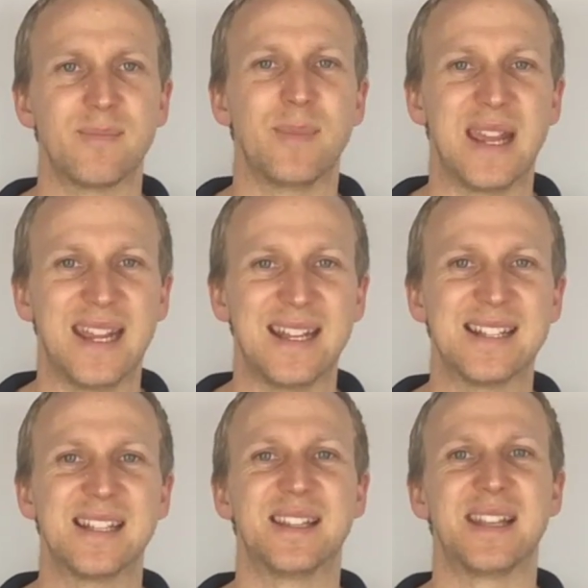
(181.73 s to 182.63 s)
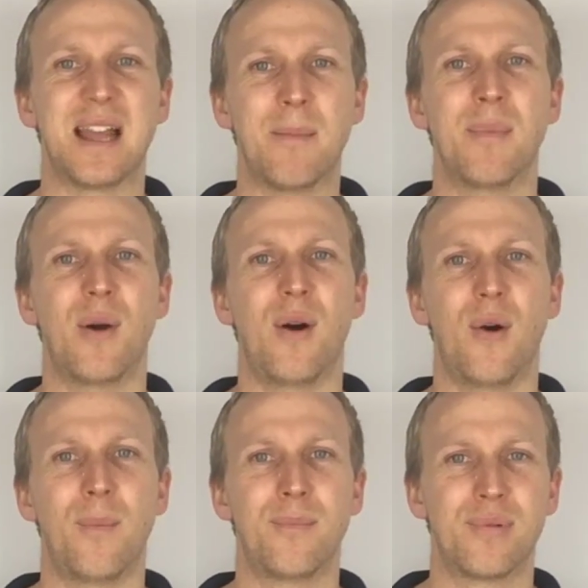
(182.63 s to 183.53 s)
means the number
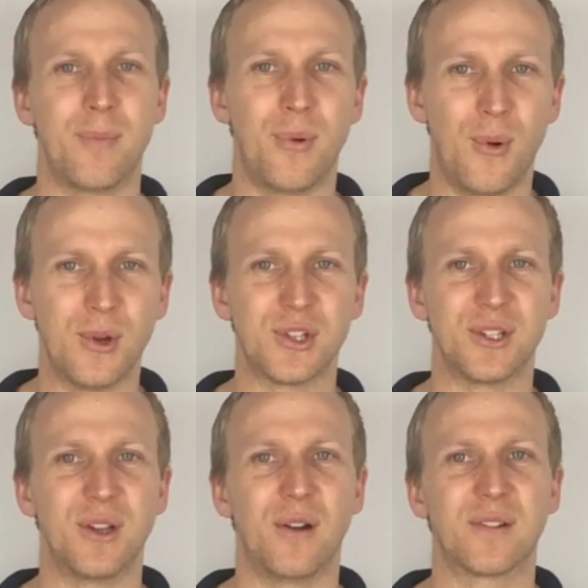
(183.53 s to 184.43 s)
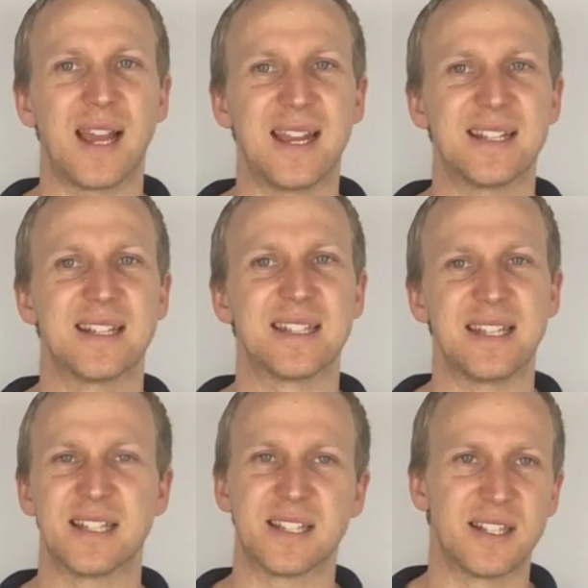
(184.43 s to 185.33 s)
or proportion of cases,
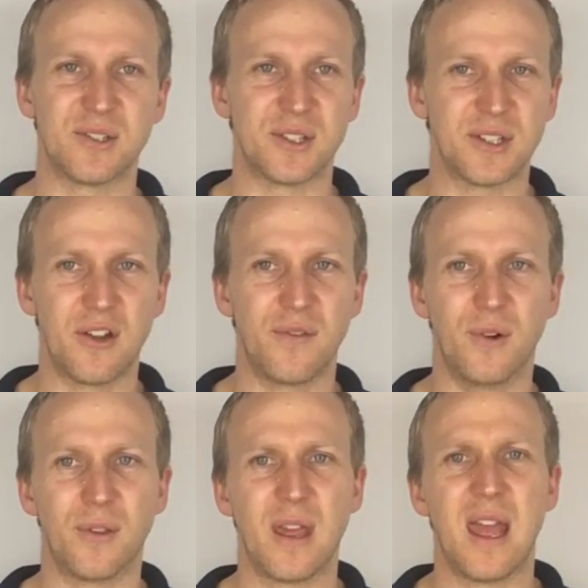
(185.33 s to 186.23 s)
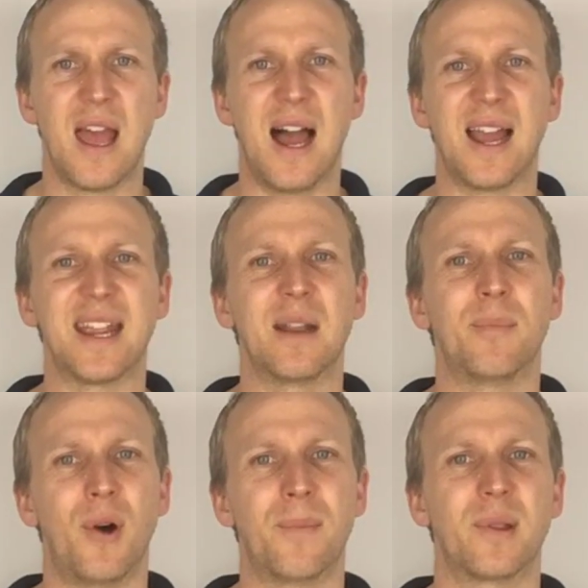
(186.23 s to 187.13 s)
instances, or so forth in a
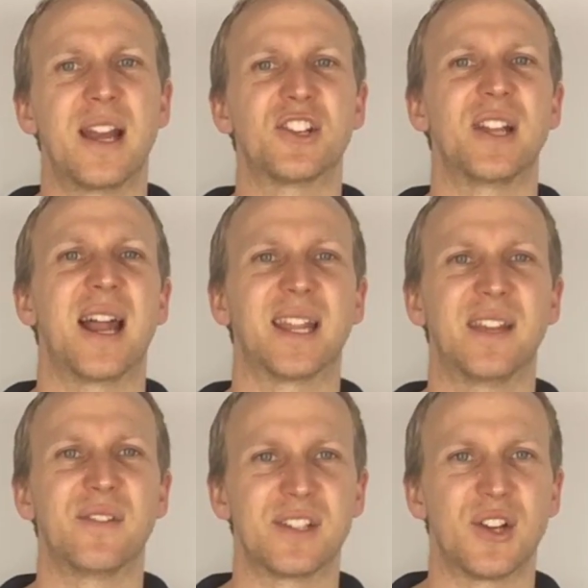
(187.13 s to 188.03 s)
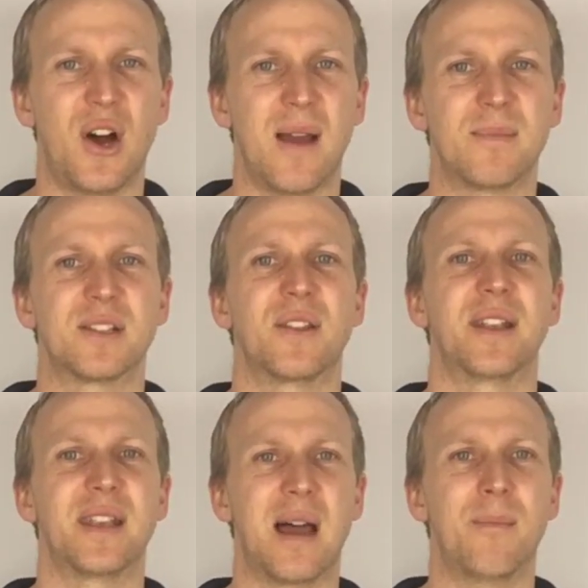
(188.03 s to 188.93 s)
population at a given time. So the
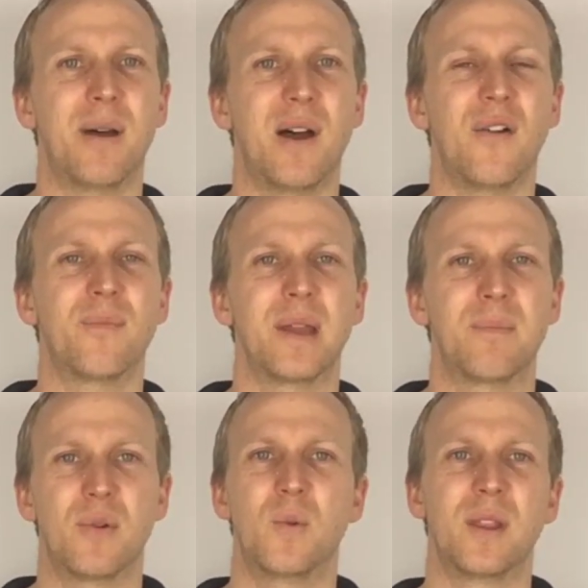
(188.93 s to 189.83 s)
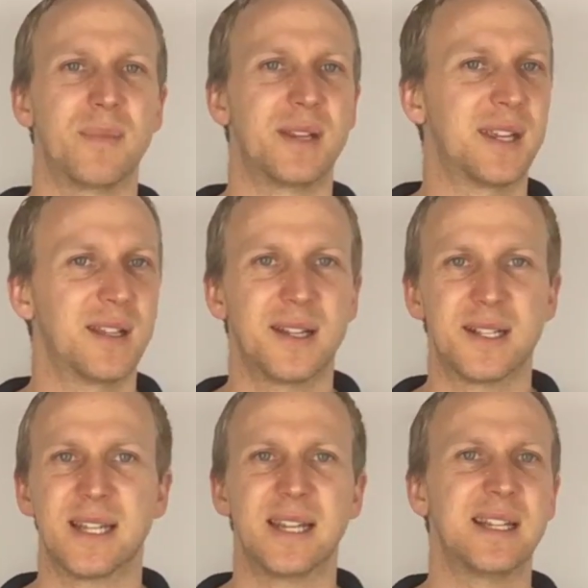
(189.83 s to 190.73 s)
number of people with a particular
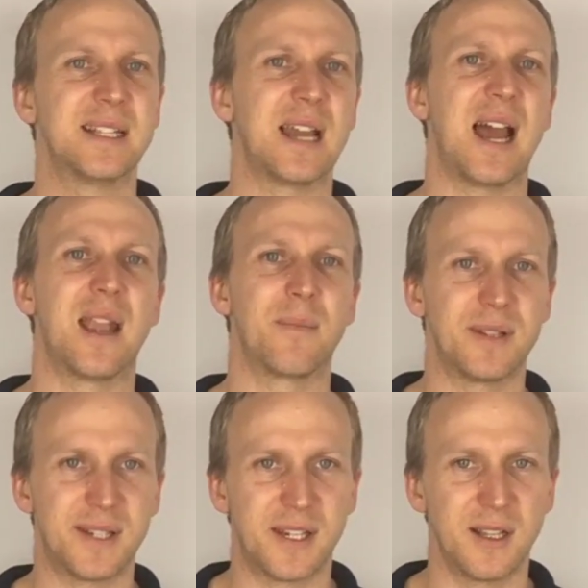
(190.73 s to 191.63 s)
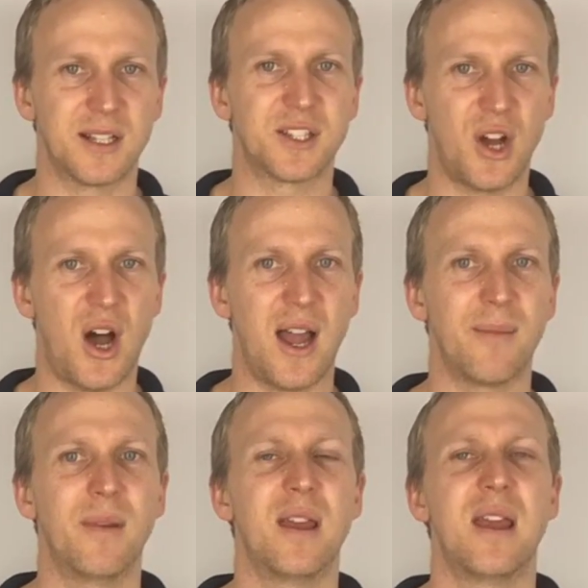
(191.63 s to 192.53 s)
disease at a particular
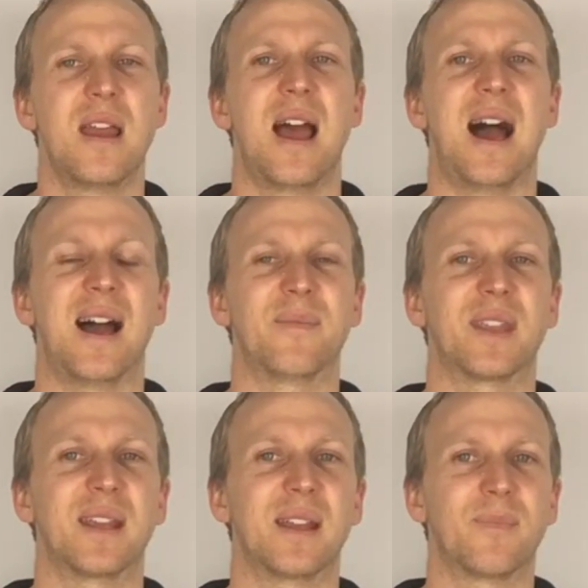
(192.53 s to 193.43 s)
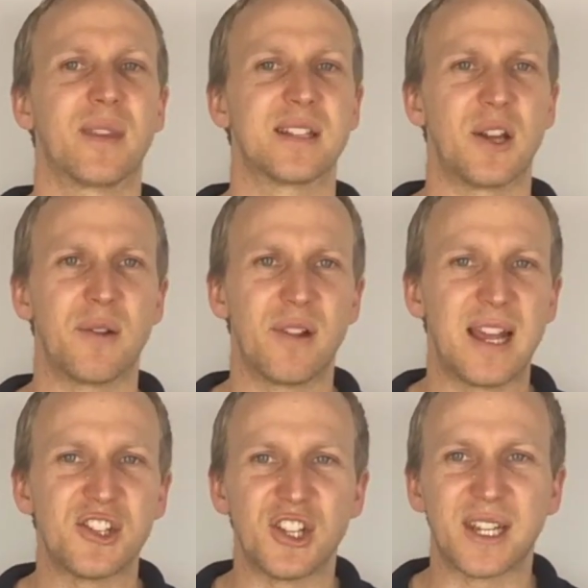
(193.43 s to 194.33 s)
time. So in
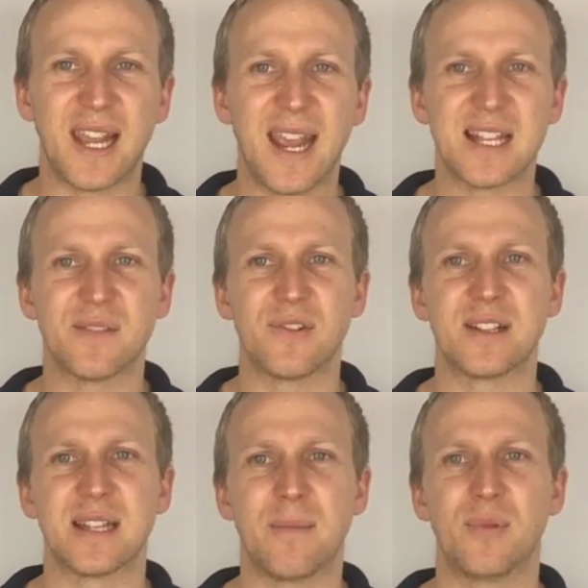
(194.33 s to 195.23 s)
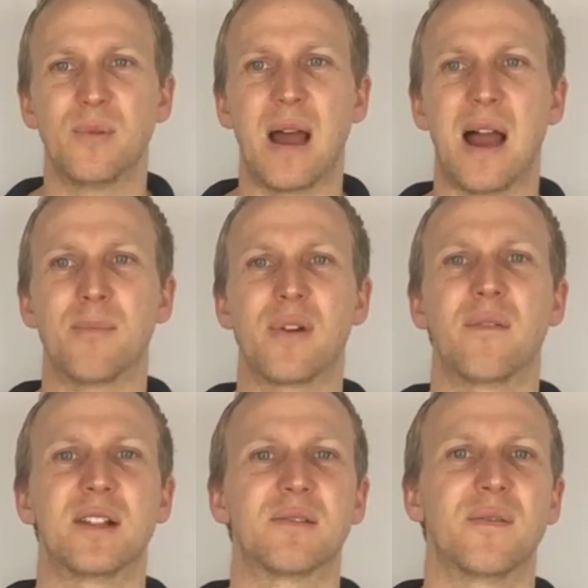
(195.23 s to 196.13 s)
relation to cancer, for example,
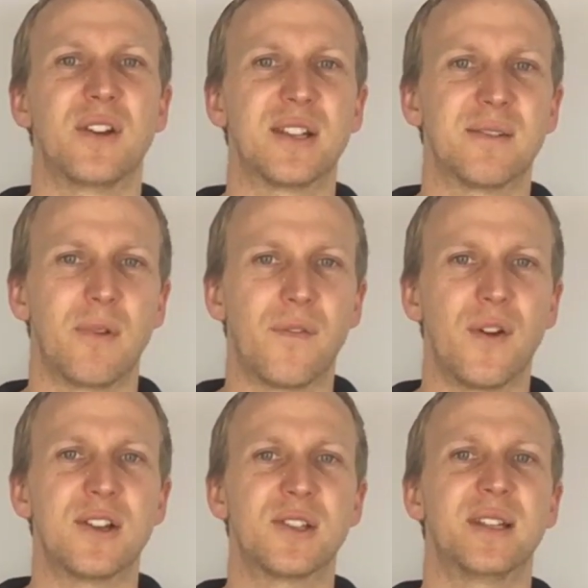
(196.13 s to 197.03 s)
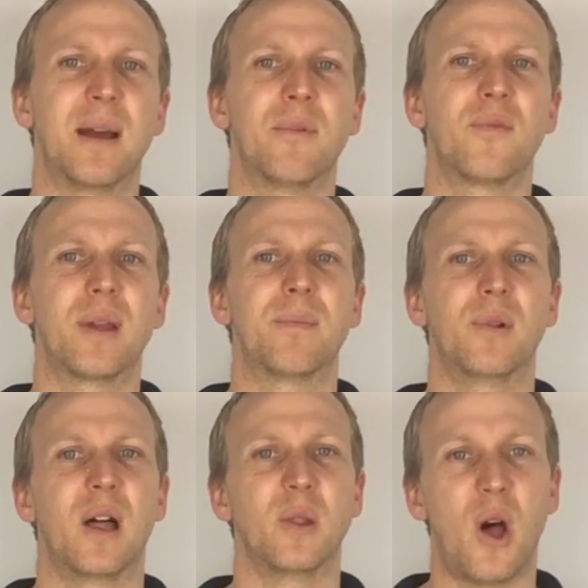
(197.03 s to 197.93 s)
prevalence refers to the number of
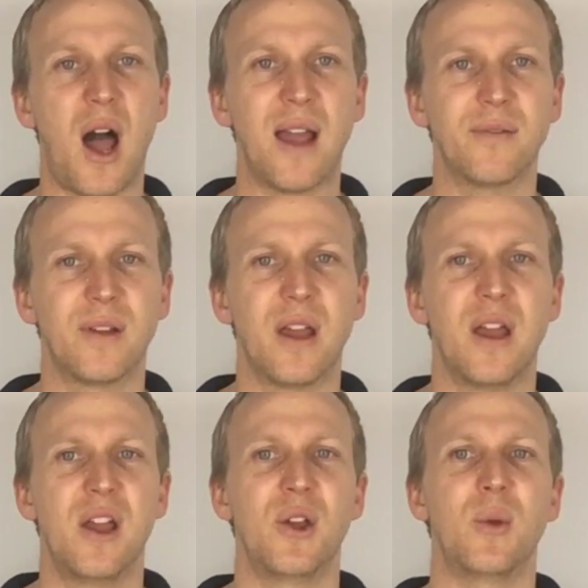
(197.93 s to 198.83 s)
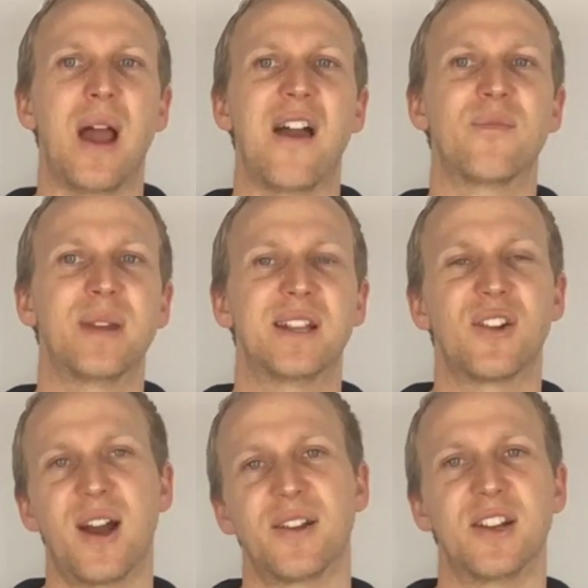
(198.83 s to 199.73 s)
people alive who have been
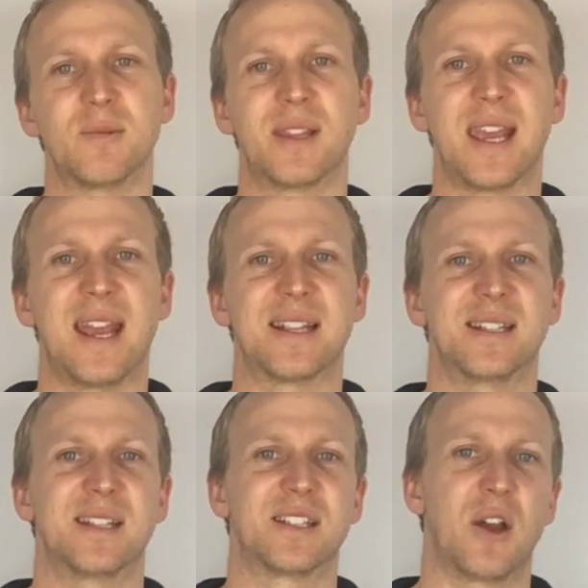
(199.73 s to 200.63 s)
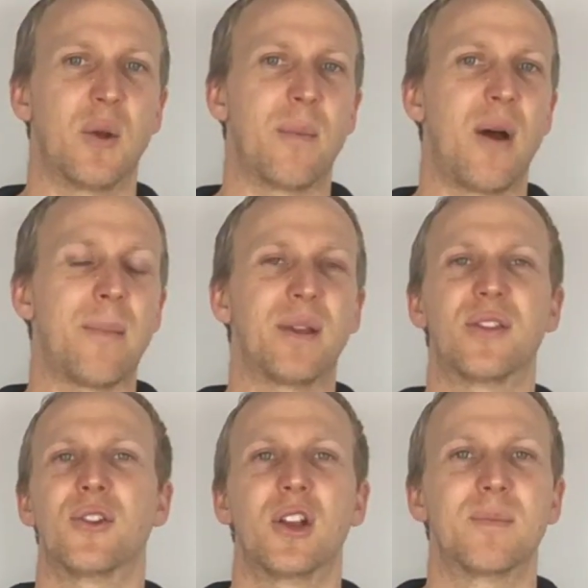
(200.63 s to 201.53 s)
diagnosed with cancer. So it might be
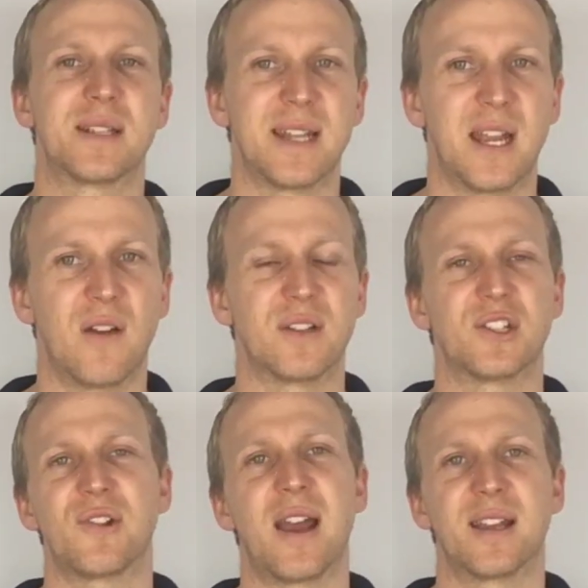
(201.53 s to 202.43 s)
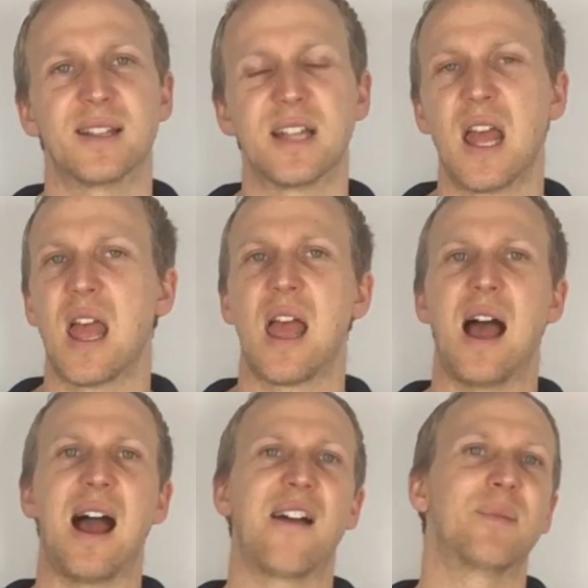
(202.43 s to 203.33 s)
30% of Australians
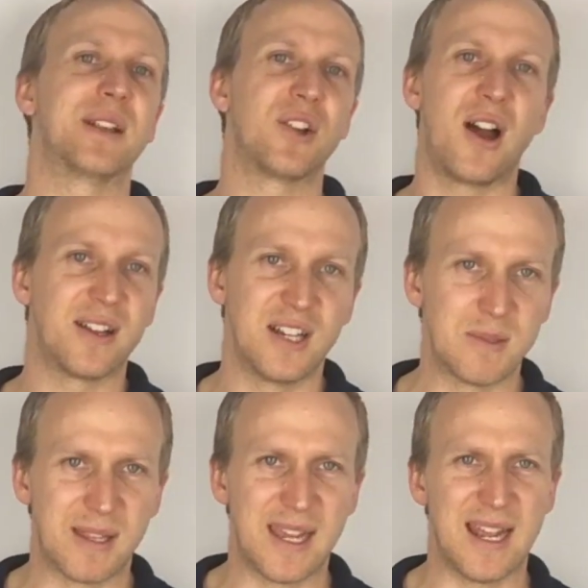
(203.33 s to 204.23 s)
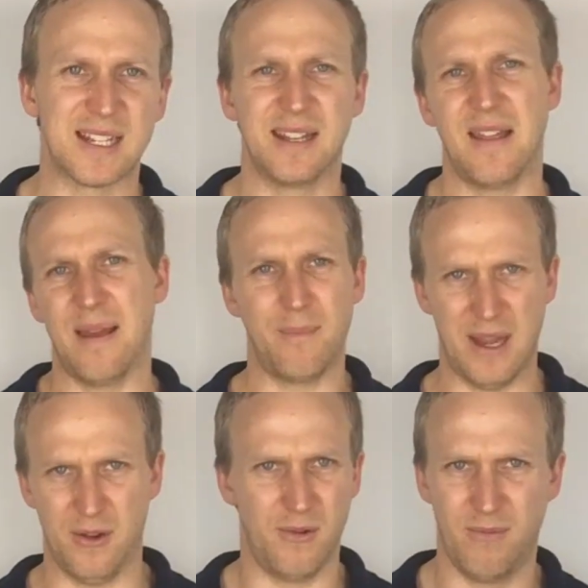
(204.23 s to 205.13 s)
have been diagnosed with cancer. Now that
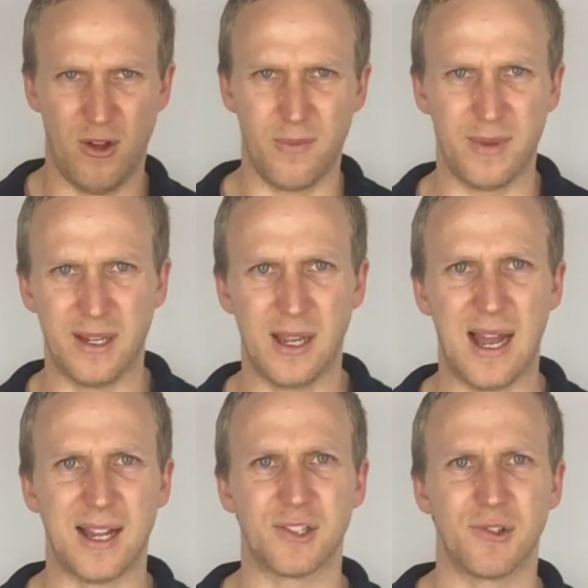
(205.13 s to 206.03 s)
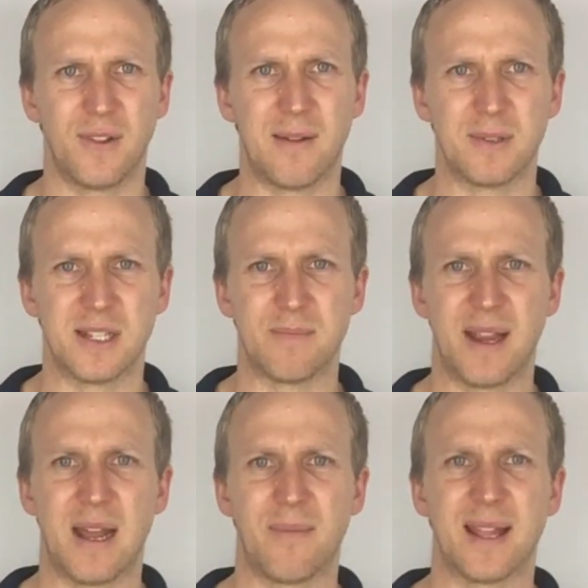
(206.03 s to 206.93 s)
may not be true. That was just
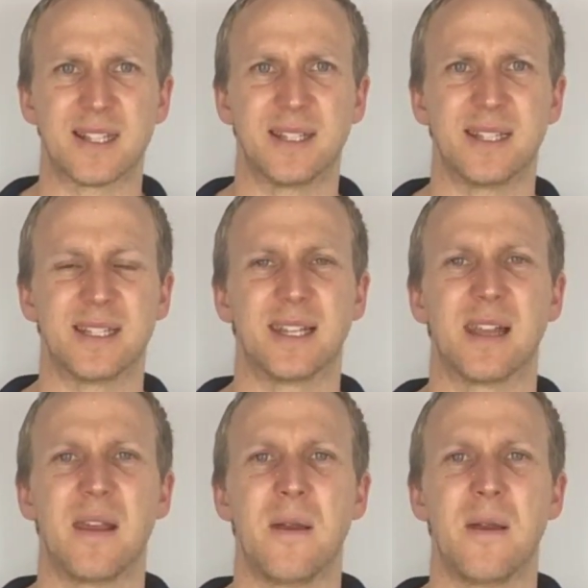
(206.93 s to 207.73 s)
made up, that statistic.